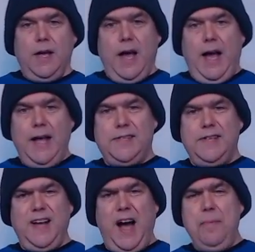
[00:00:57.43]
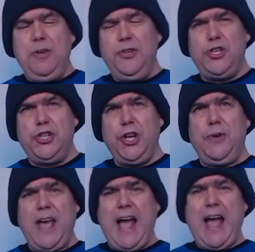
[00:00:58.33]
And I'm going to show
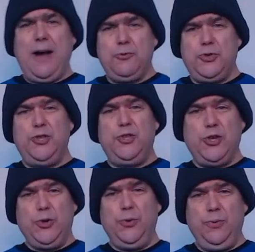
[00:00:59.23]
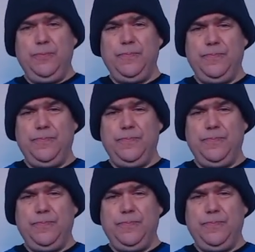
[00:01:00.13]
you how to do